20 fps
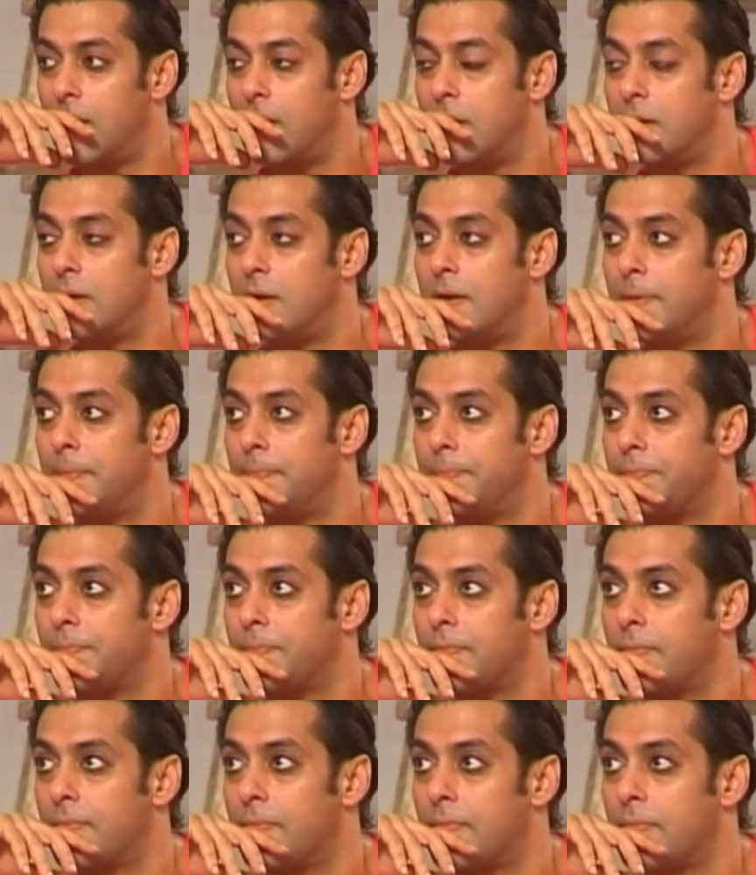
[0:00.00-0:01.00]
And um,
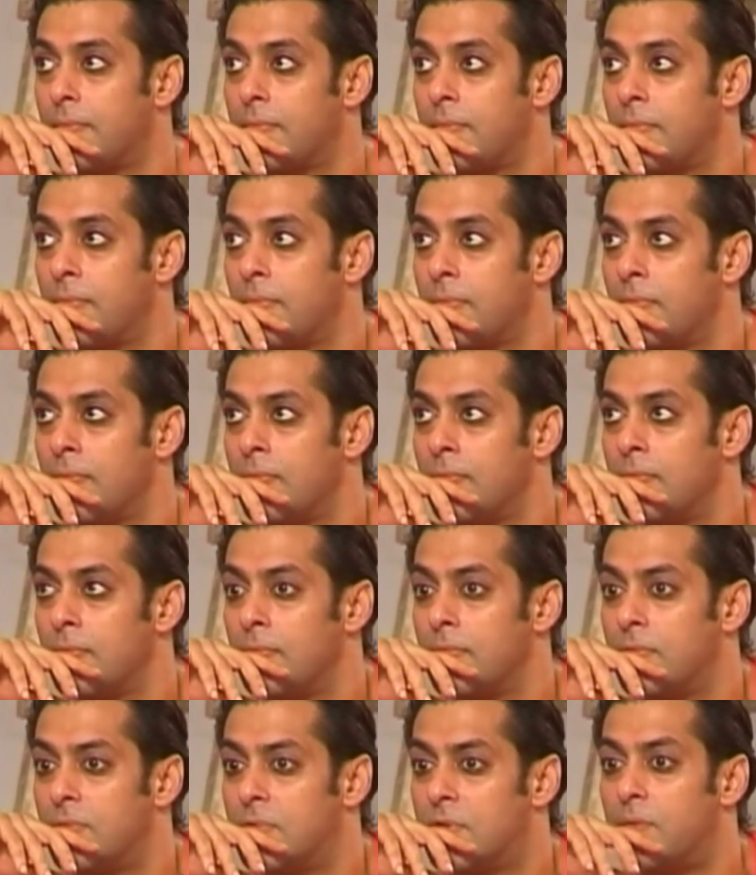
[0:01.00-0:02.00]

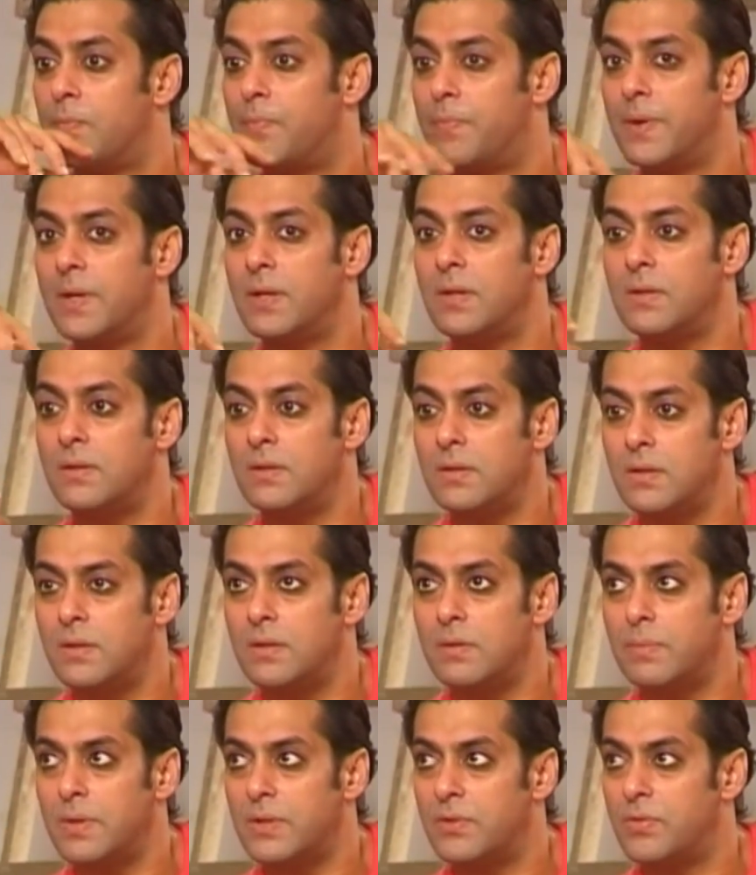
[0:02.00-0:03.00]
I've been
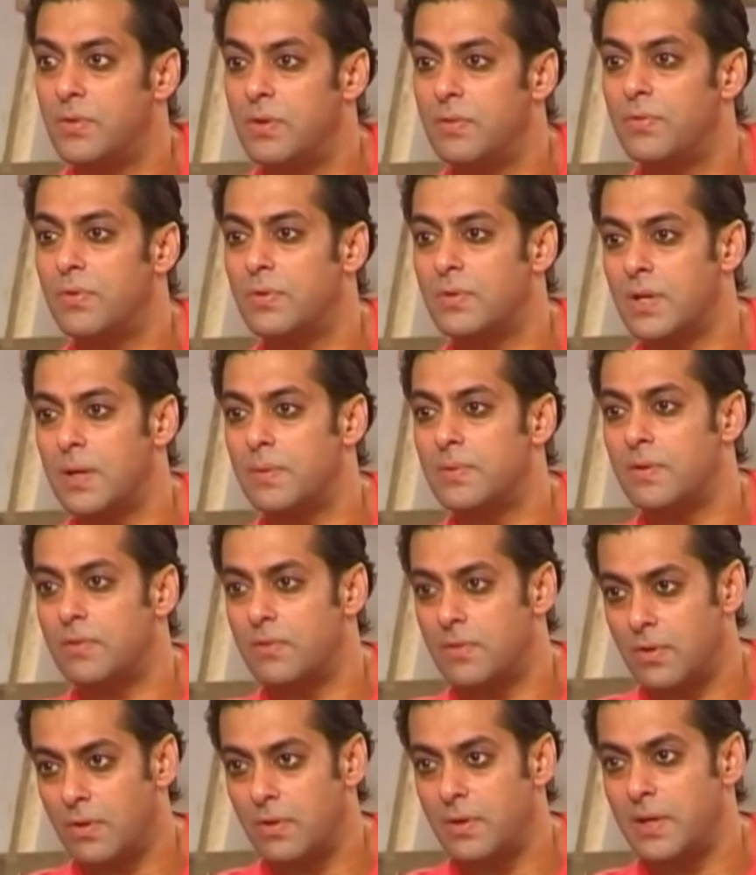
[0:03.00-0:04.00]
in but three, four times.
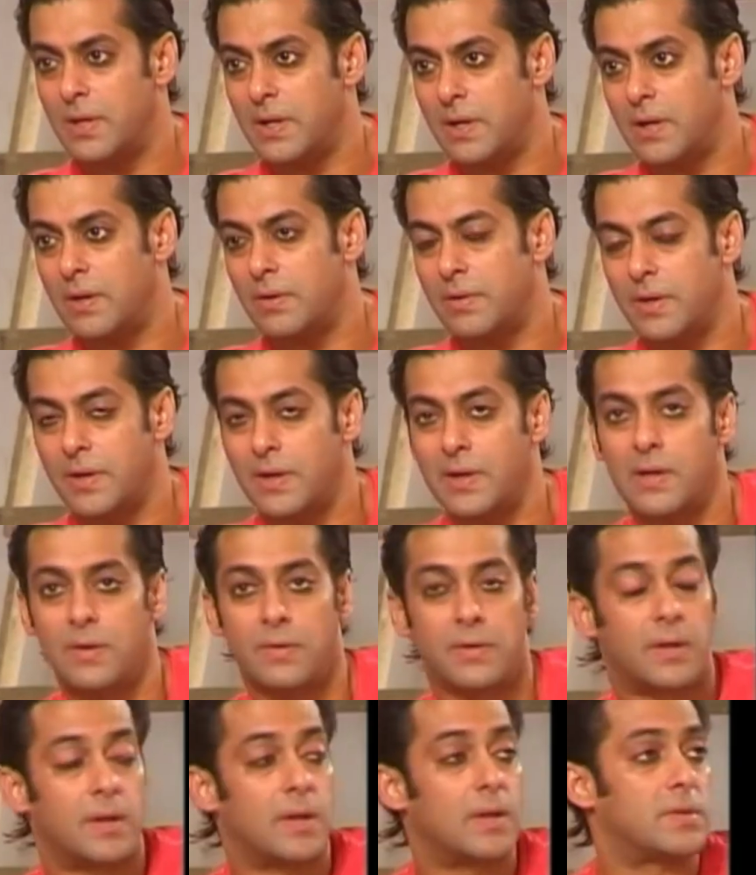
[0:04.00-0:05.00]
I've gone in and out, in and
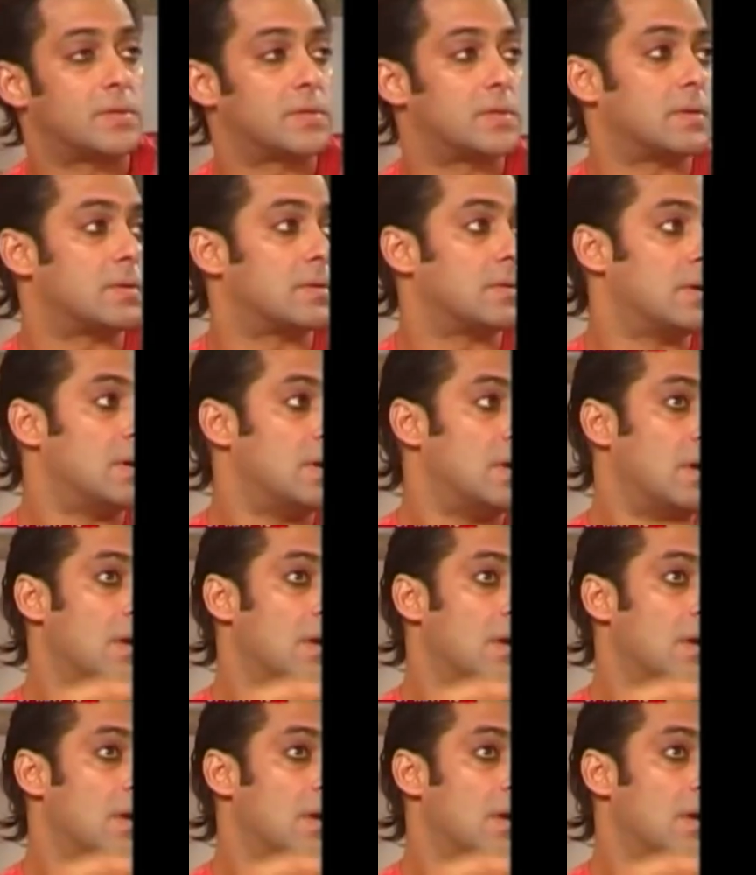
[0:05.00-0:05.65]
out, in and out. So,